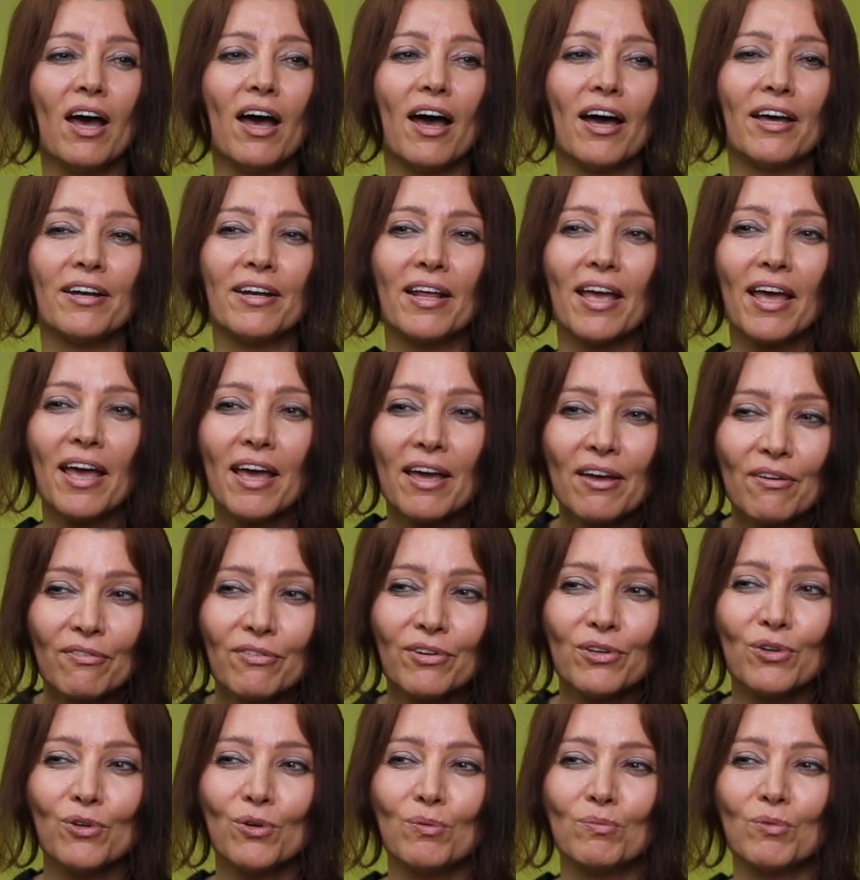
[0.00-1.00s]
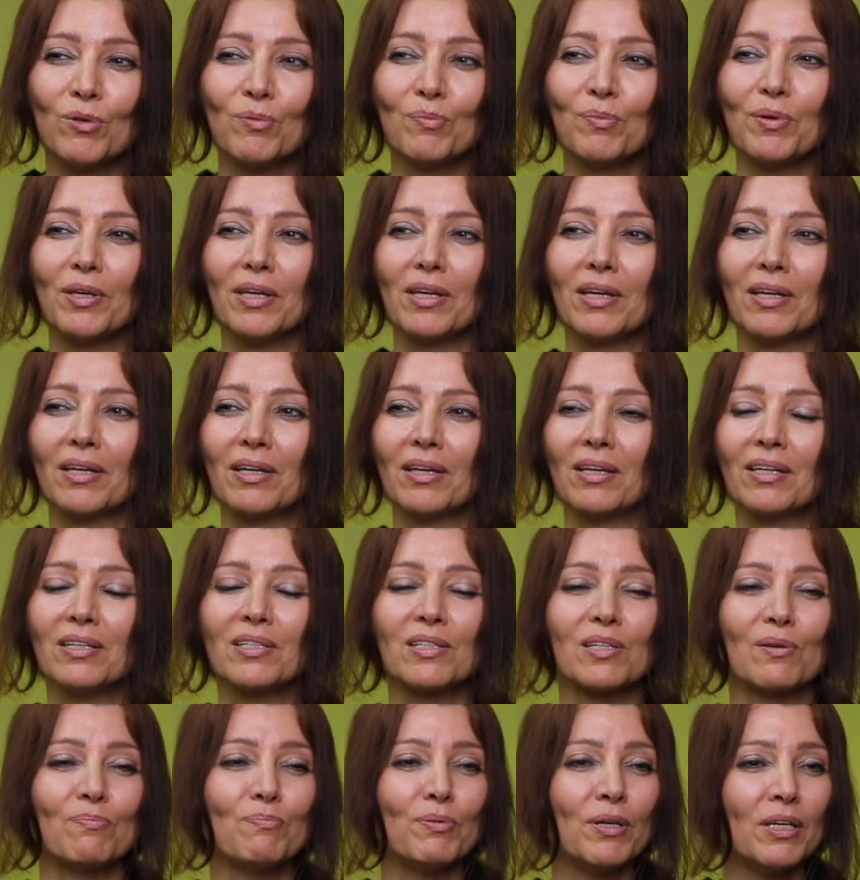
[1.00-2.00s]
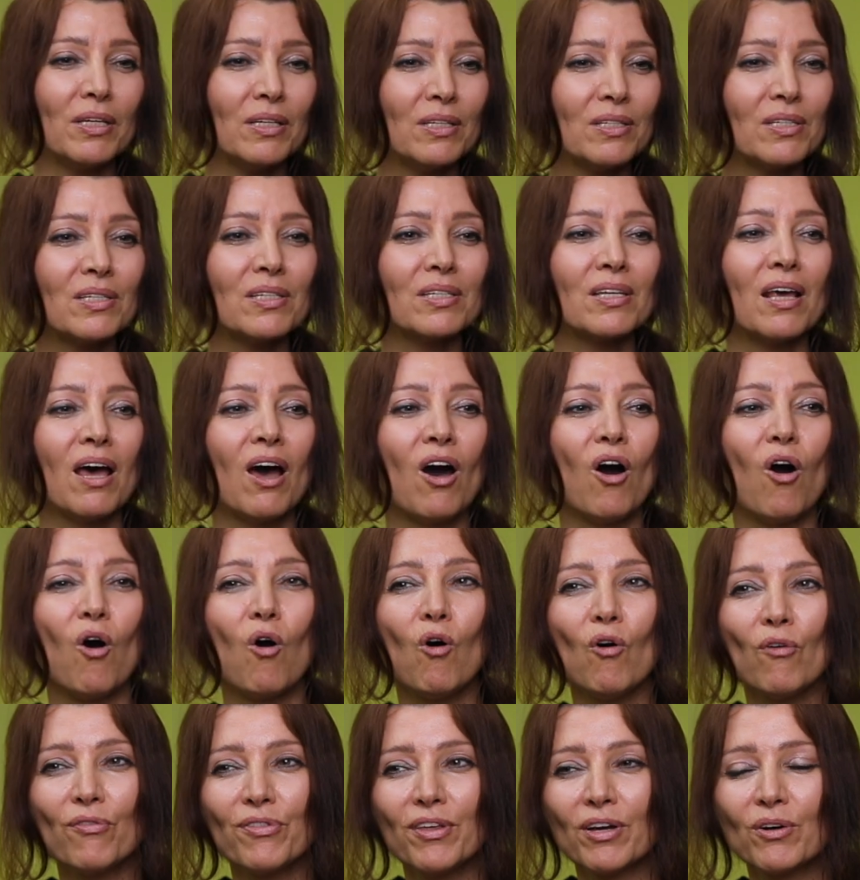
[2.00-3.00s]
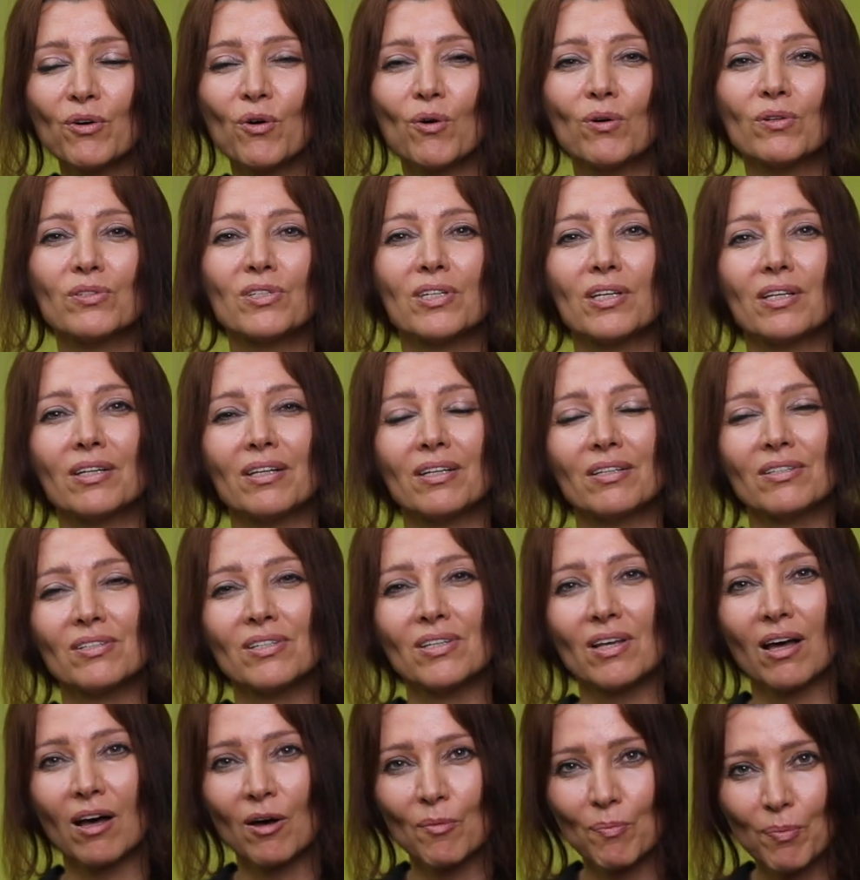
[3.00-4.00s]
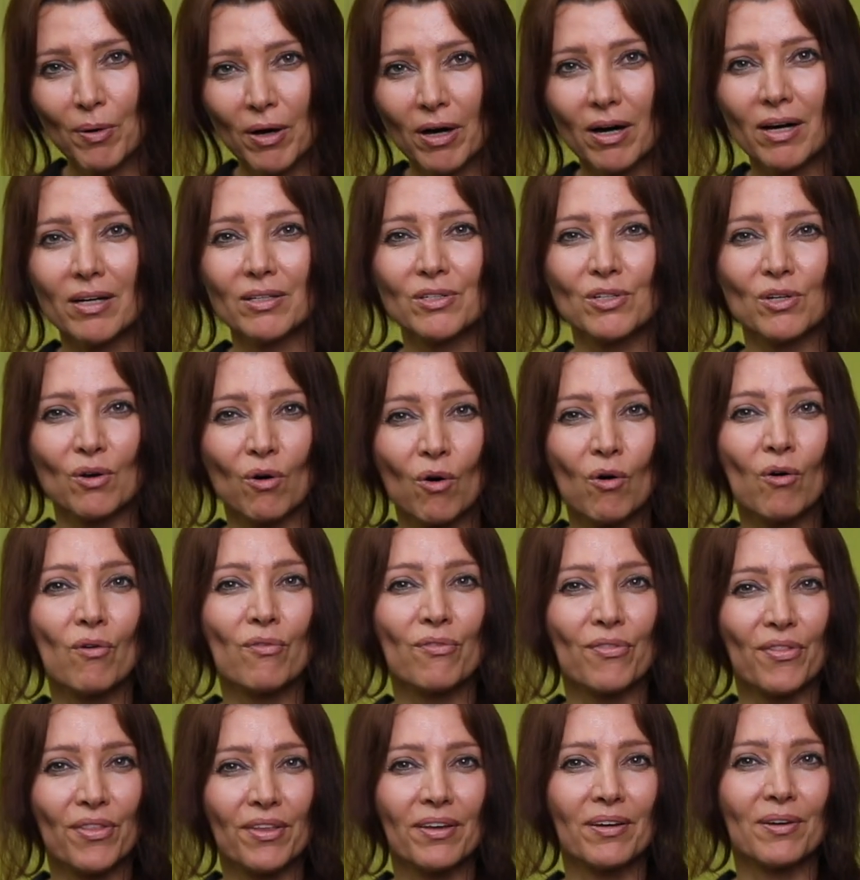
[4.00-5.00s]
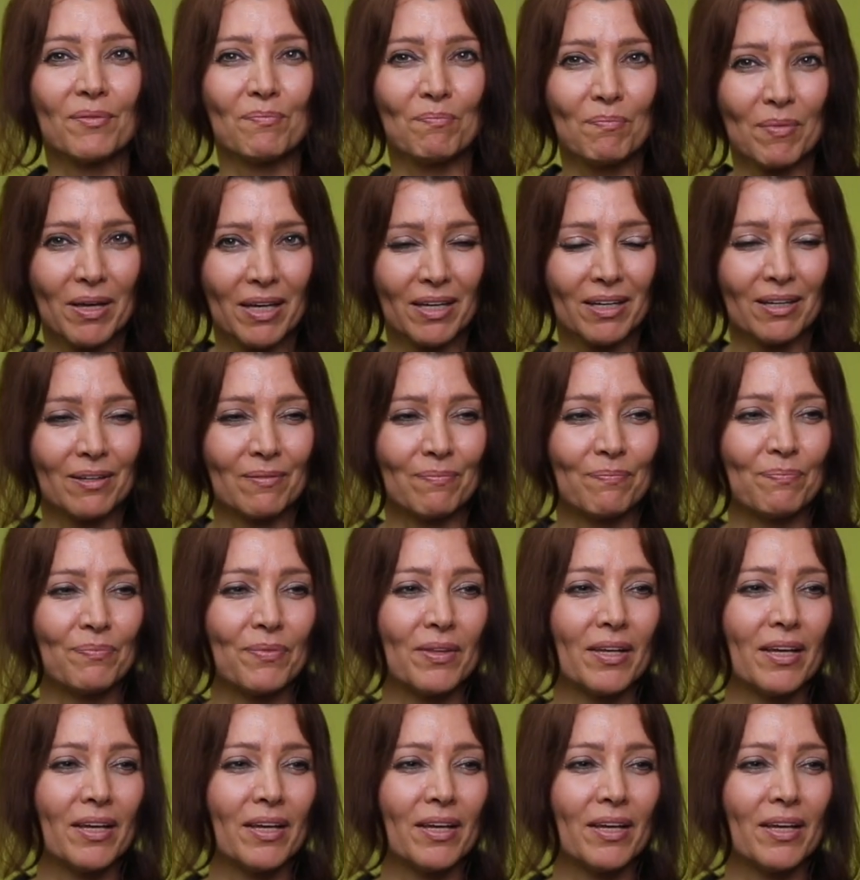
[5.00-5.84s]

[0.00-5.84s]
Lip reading: and every human being is a piece of the continent, a part of the main.